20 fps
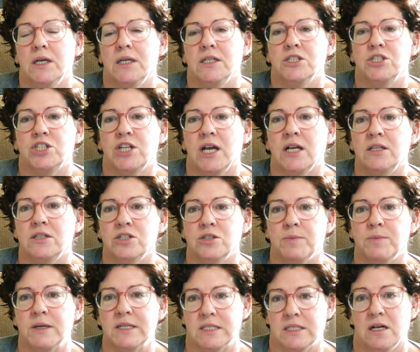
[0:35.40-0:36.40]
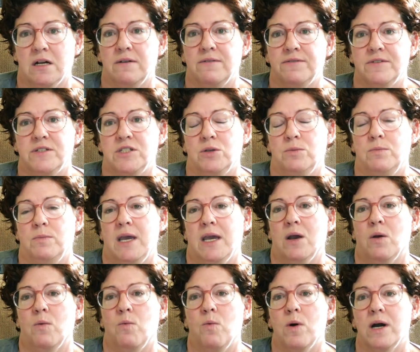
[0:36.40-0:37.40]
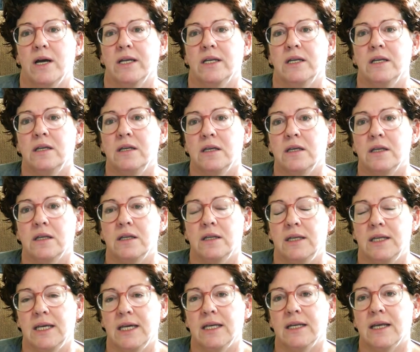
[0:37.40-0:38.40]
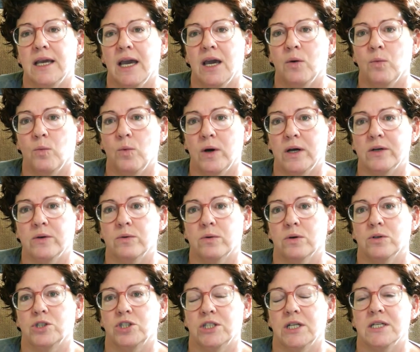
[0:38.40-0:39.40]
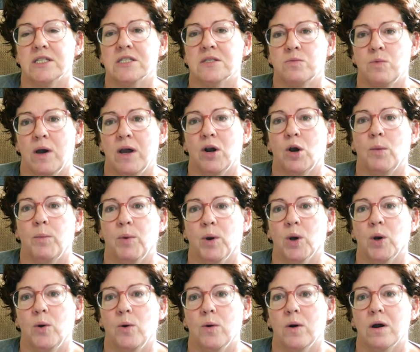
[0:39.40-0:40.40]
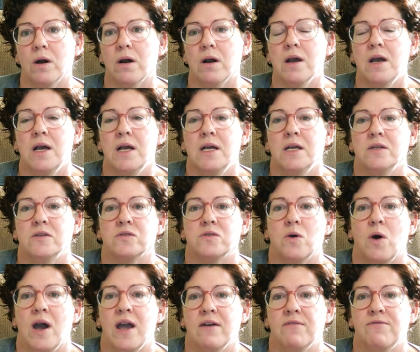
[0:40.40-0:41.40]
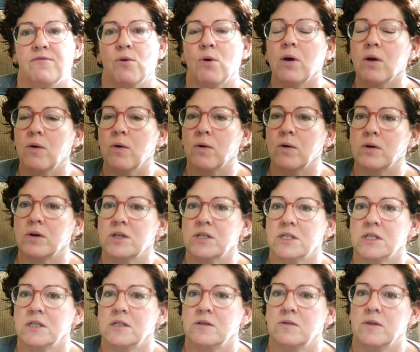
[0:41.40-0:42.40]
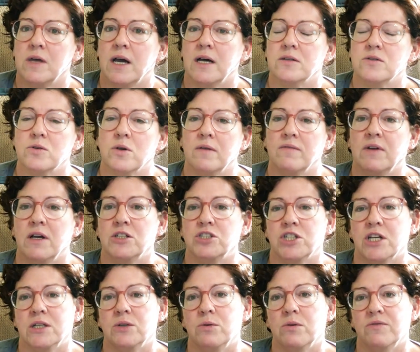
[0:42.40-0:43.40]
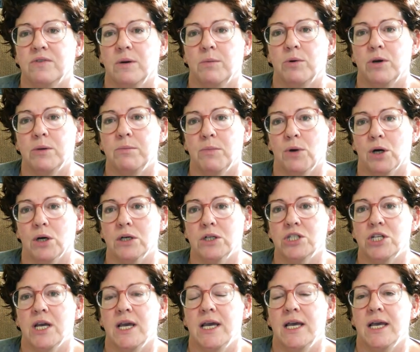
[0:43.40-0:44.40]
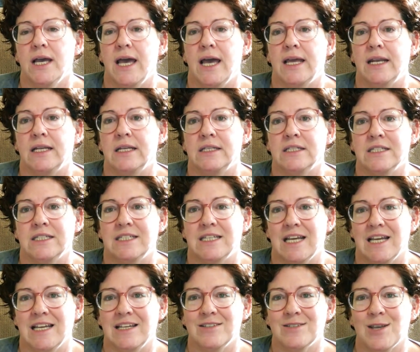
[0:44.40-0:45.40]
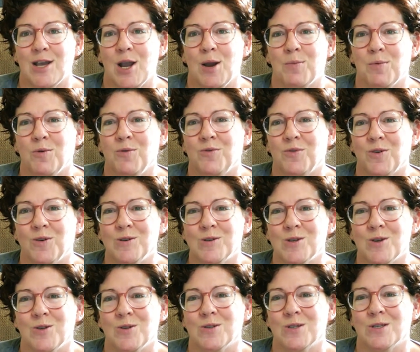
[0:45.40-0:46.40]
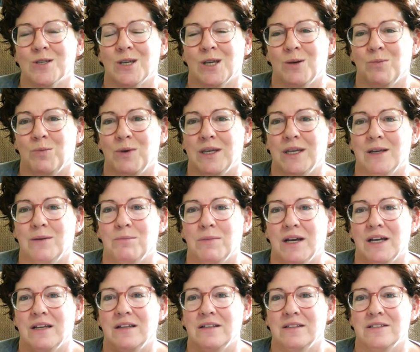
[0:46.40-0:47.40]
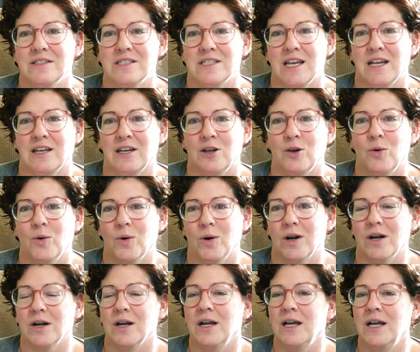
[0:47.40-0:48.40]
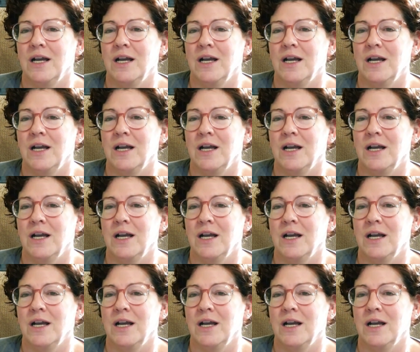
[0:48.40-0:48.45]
challenge myself to make one knit and one crochet sweater per quarter. So I have 4 quarters to do that. So I've got January, February, March, and today is April 1st. So this is going to begin my 2nd quarter.